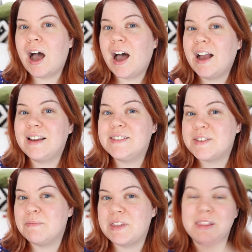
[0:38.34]
hide
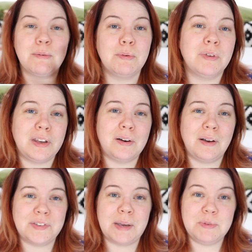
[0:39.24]
something that we really don't
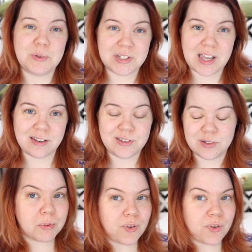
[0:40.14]
have time to attend to.